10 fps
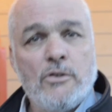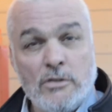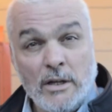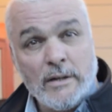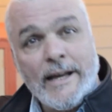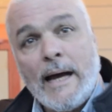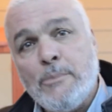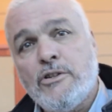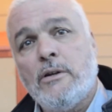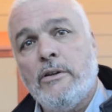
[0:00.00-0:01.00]
there's a lot of
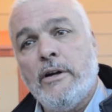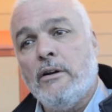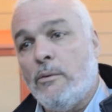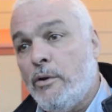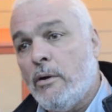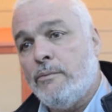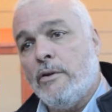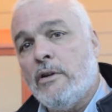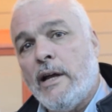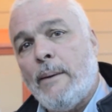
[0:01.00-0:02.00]
gaps that are there, and if we don't fill
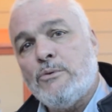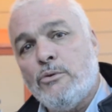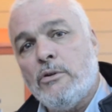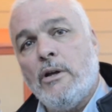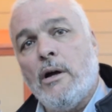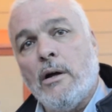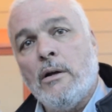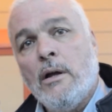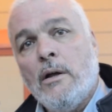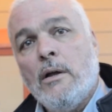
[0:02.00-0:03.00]
the gaps when they're young,
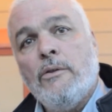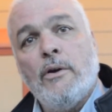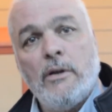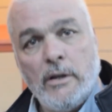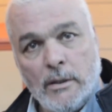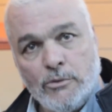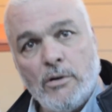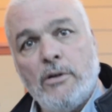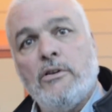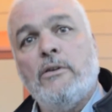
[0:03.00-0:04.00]
they're going to end up
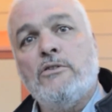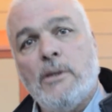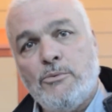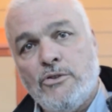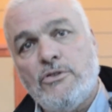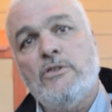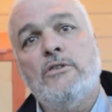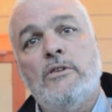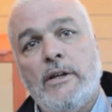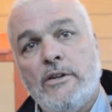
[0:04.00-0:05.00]
turning to other substances
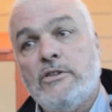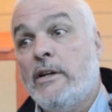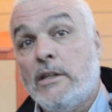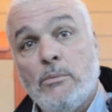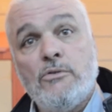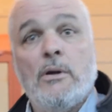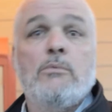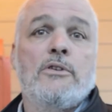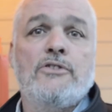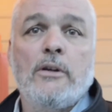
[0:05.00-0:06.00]
and things that get them in
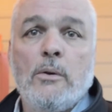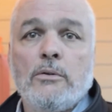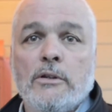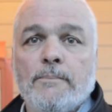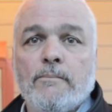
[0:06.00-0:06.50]
trouble as they get older.